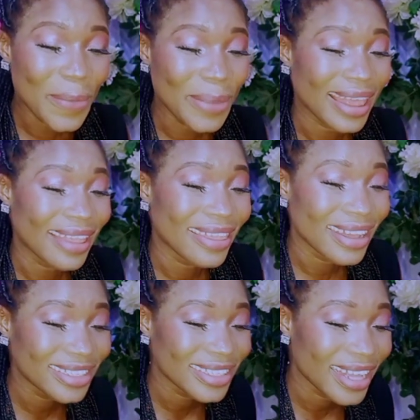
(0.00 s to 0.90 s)
with the
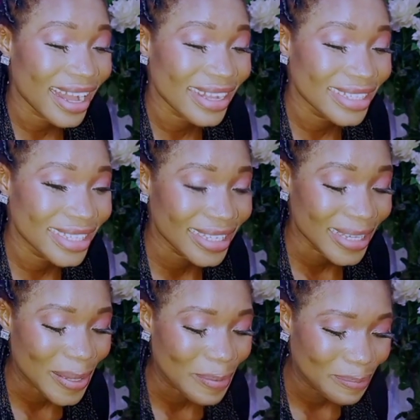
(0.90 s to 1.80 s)
national
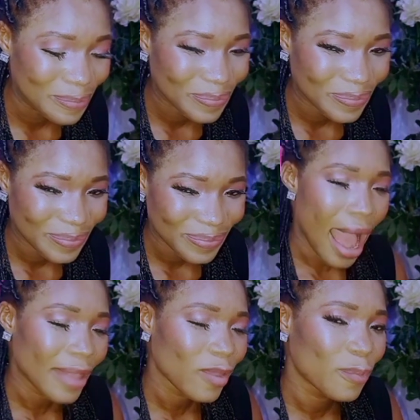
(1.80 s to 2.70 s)
team. I
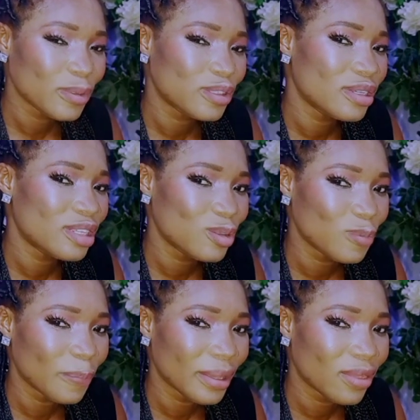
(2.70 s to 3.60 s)
had the opportunity to
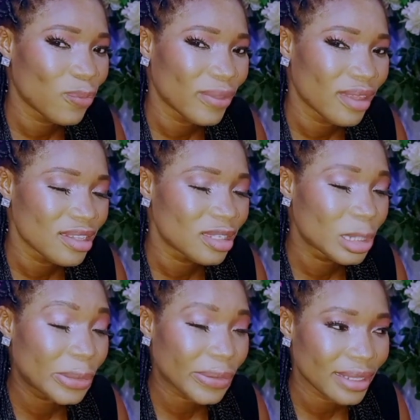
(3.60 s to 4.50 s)
meet with
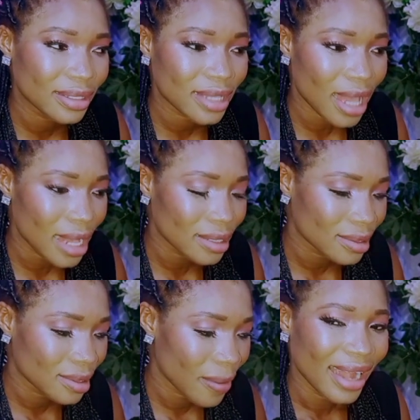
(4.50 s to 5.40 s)
these great
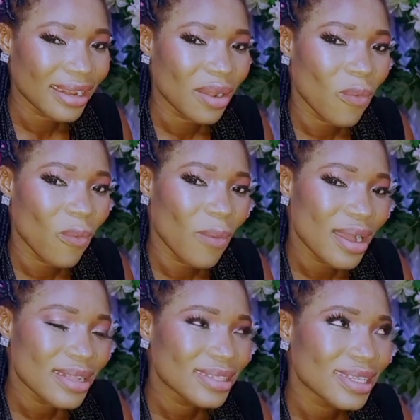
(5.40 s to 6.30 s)
stars. And
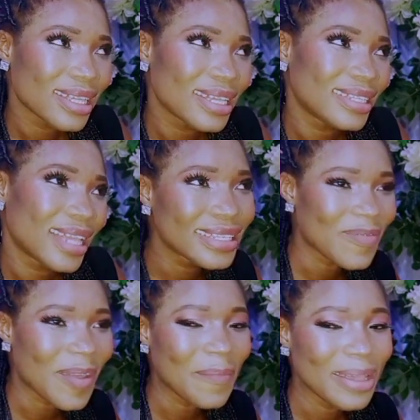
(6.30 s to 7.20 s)
one thing is,
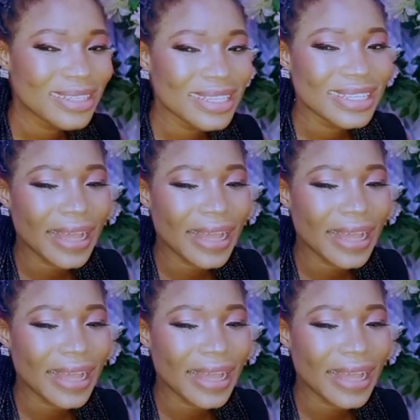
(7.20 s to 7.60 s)
after meeting